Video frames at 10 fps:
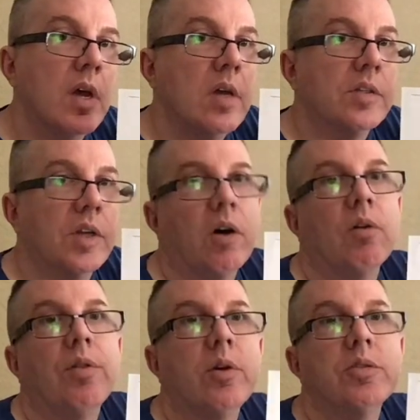So
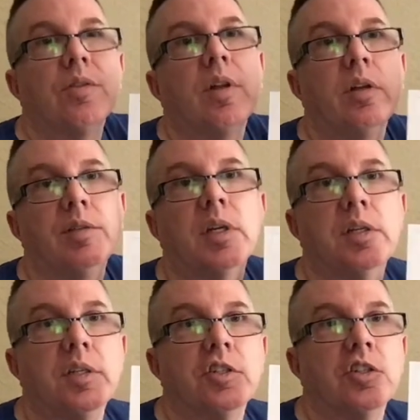those are the living
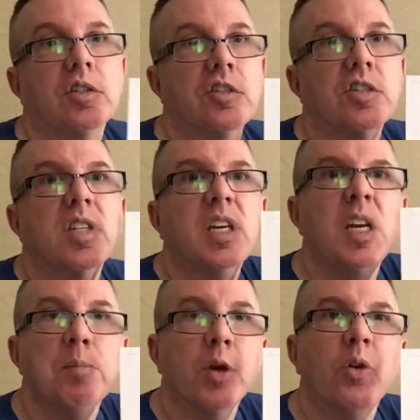conditions, just to
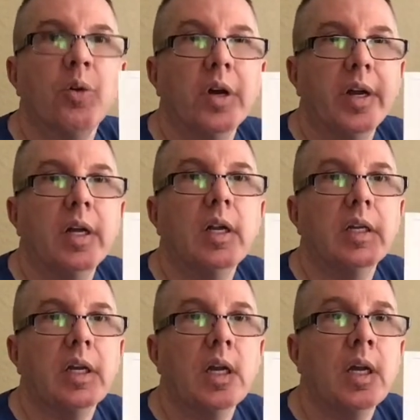keep the crate
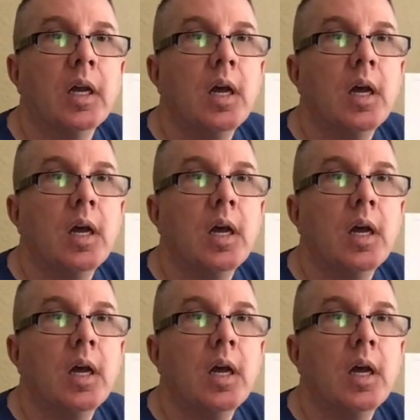clean.